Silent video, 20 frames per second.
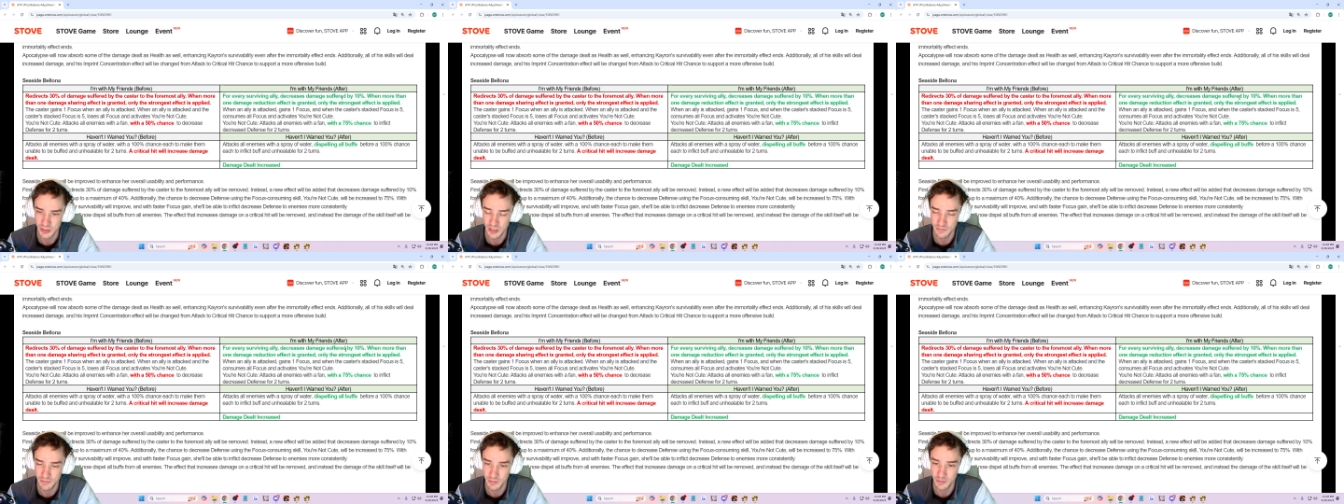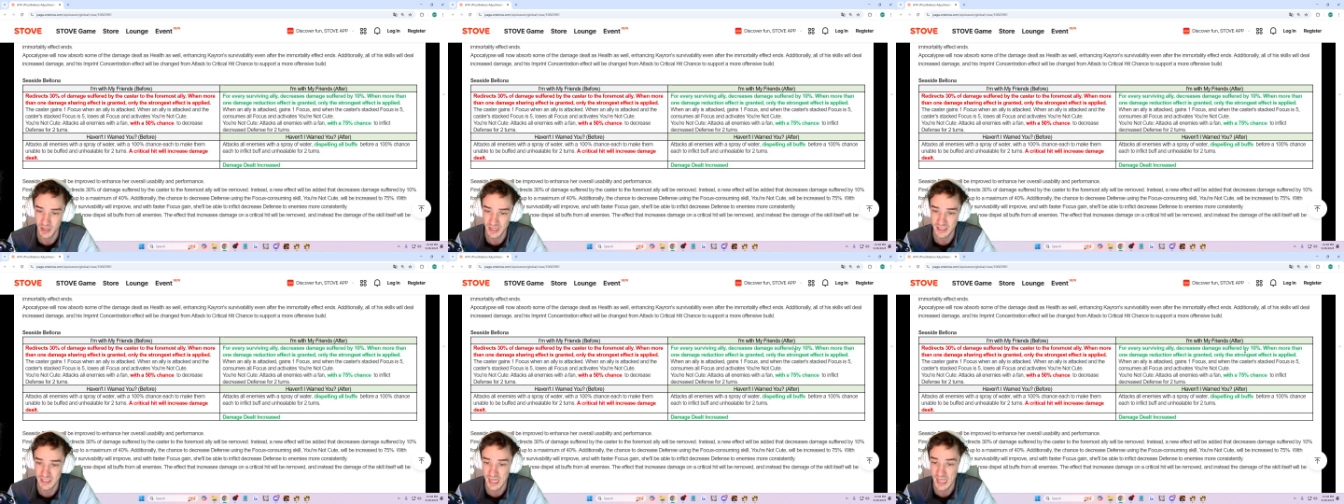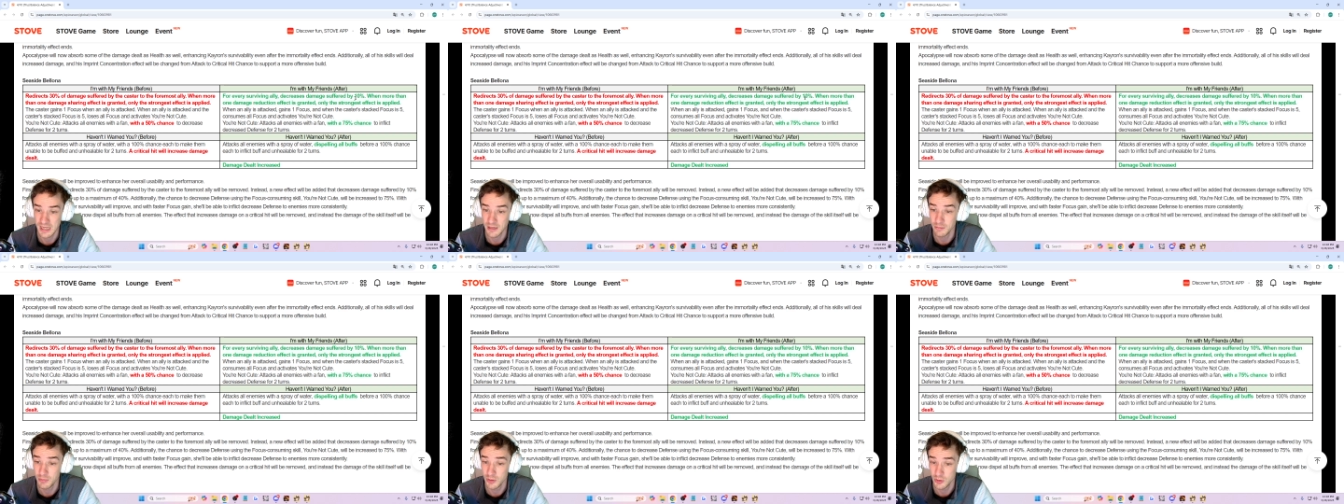suffered by
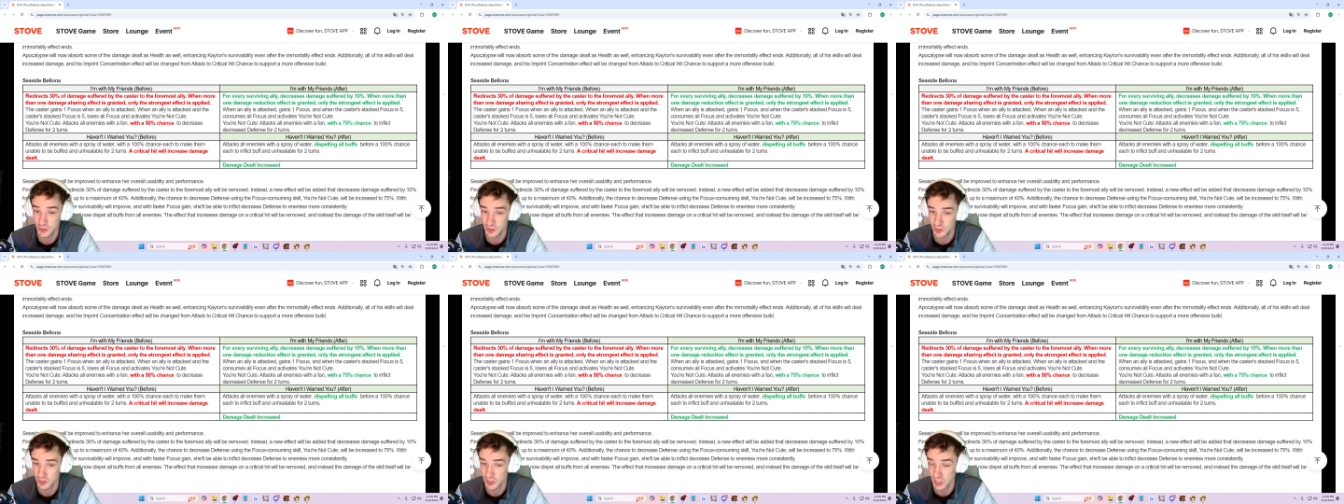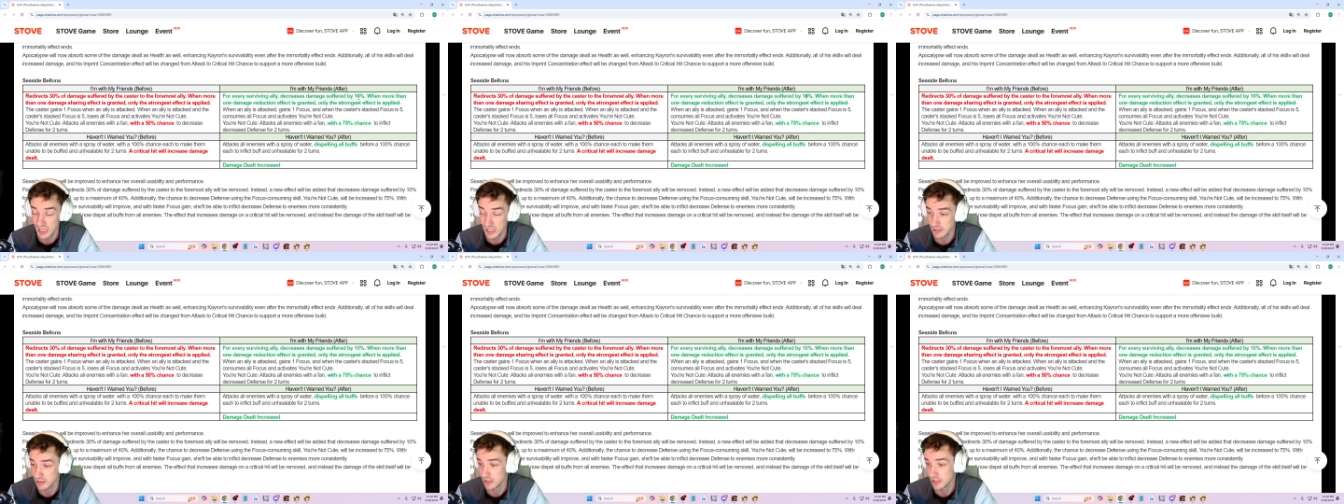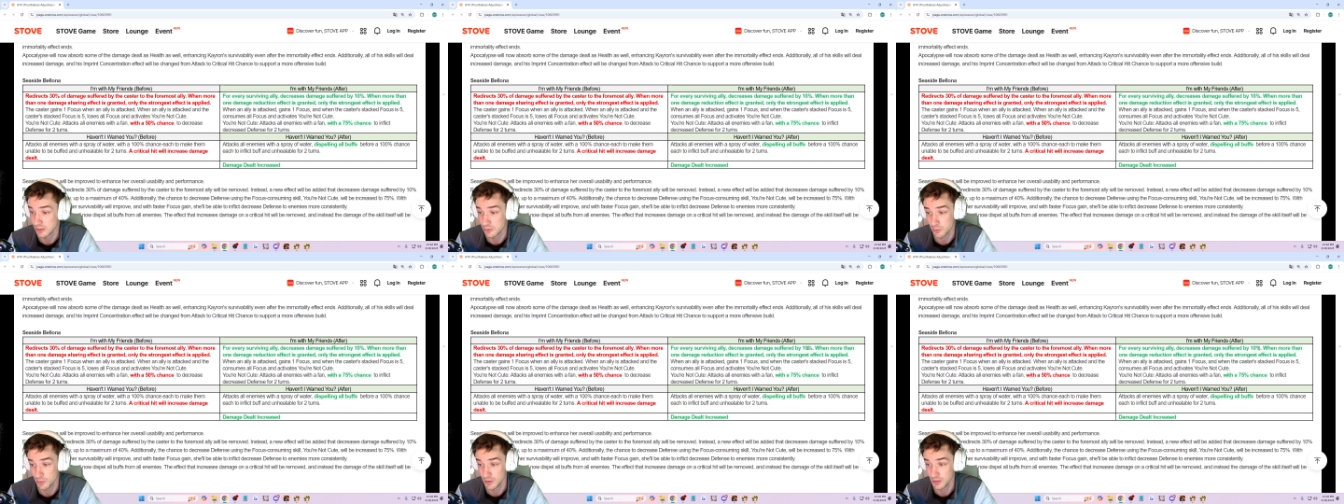10%.
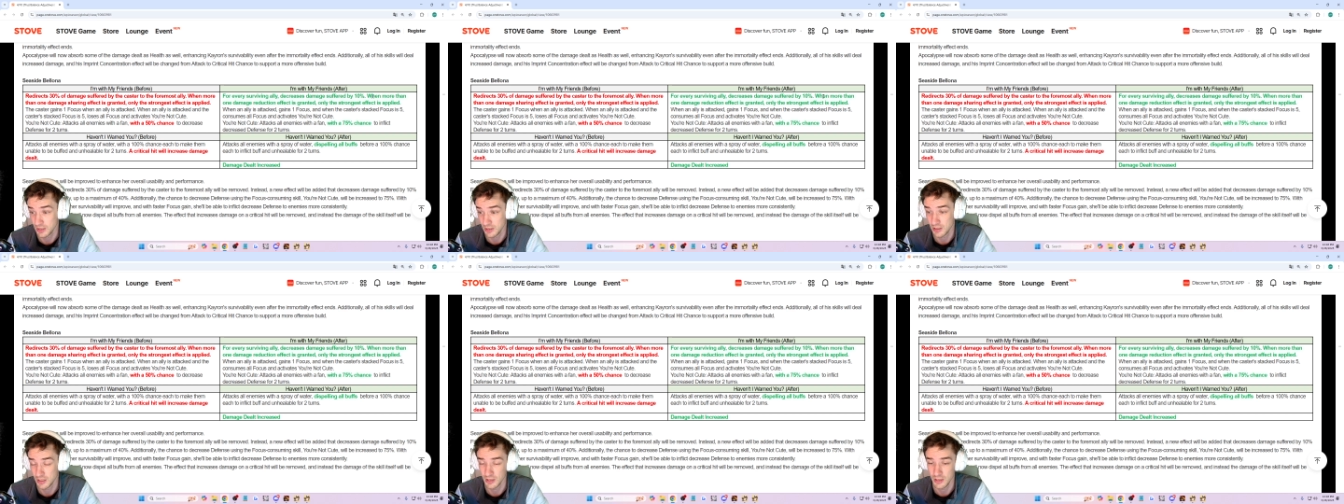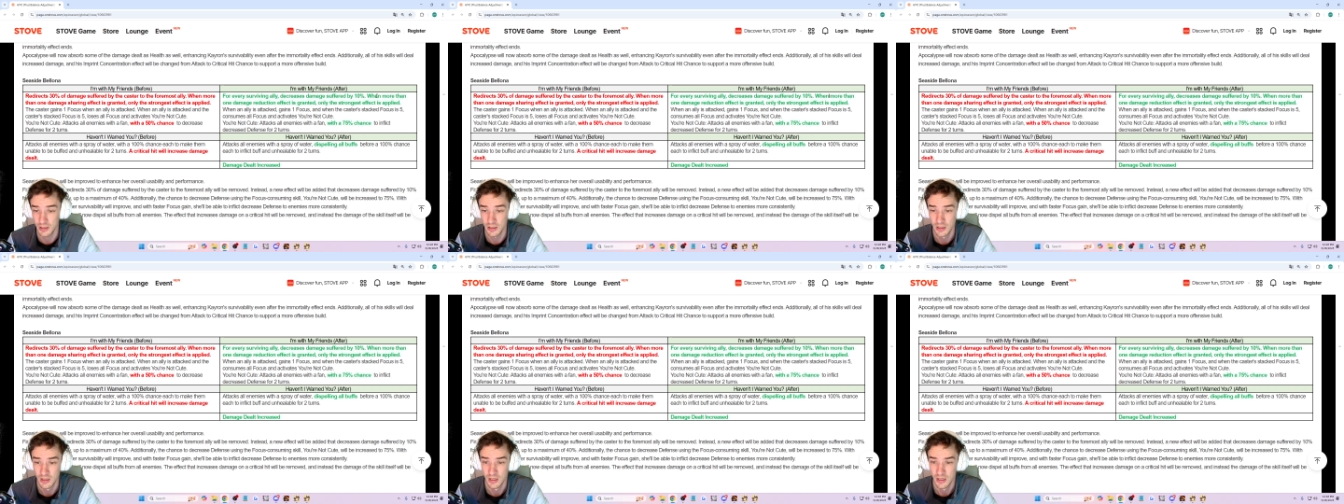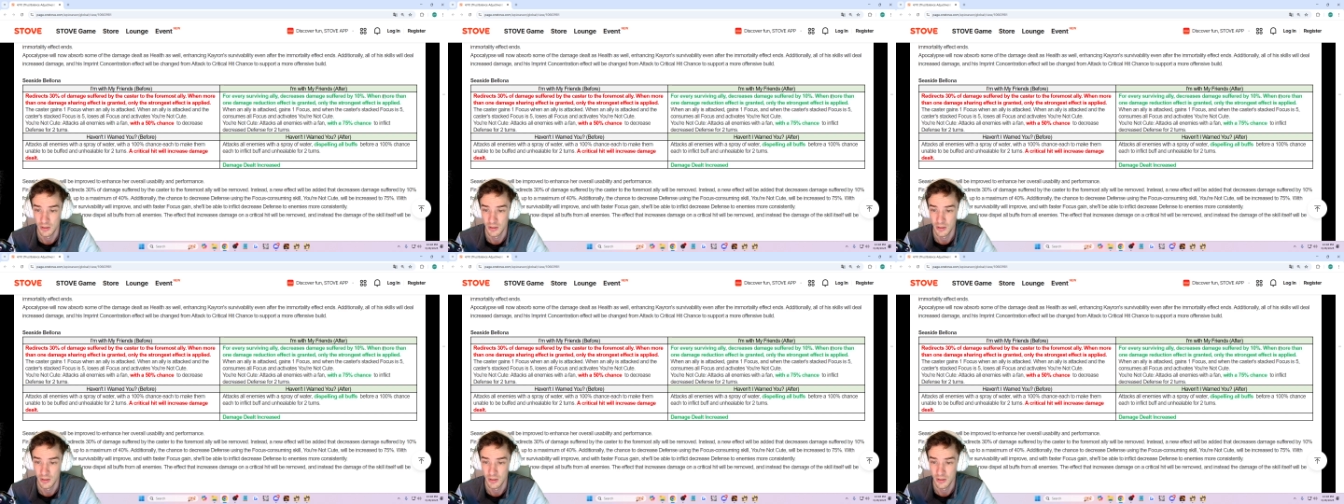That's really good.